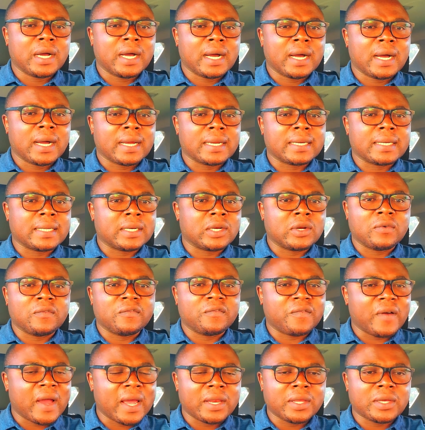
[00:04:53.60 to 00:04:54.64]
they don't
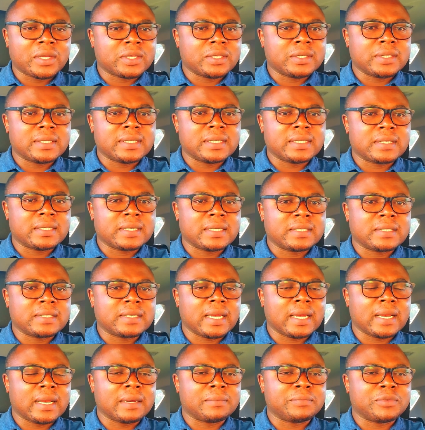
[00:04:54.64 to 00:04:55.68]
value consistency,
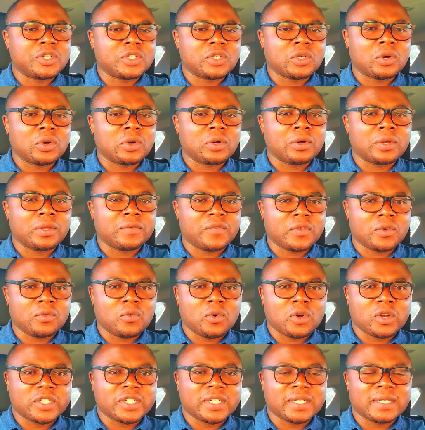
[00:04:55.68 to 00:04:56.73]
and I'm sure if you're
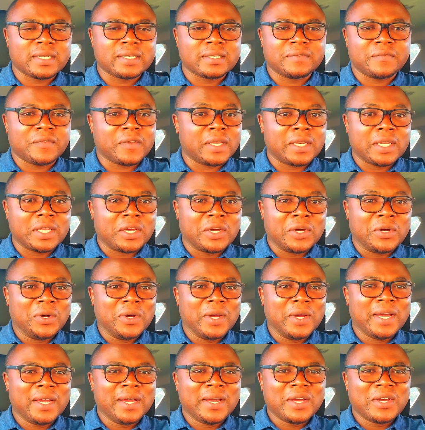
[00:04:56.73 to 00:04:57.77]
watching this video,
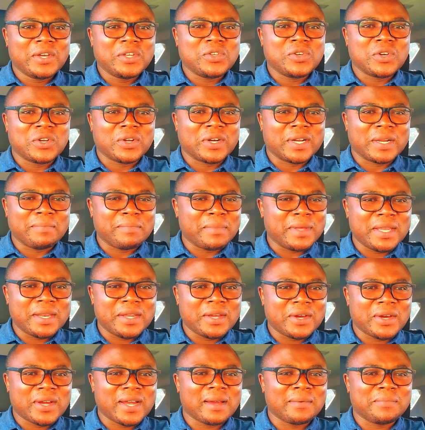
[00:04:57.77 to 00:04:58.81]
you're not a
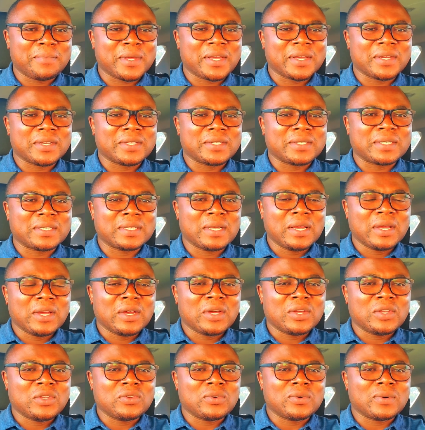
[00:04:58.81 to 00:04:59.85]
mediocre, because
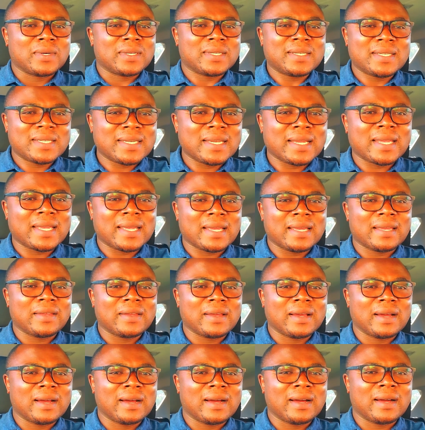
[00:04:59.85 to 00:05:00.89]
you are seeking
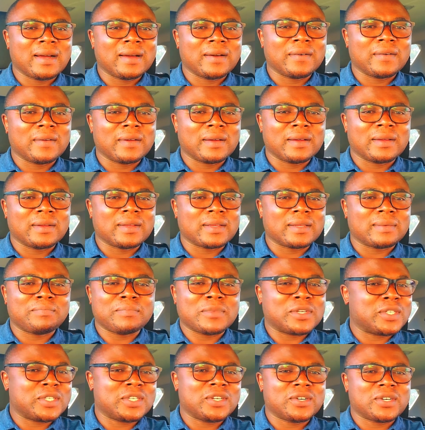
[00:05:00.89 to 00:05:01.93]

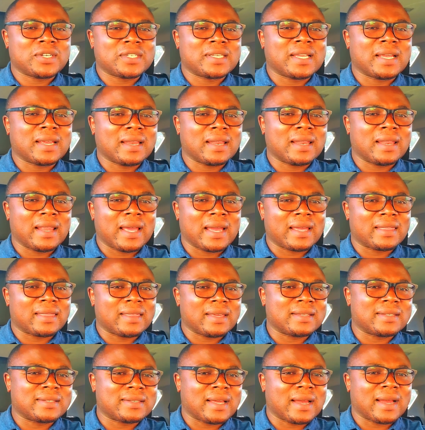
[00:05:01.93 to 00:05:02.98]
materials like
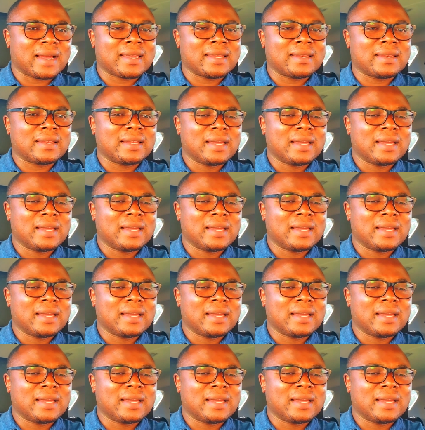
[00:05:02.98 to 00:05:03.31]
this that can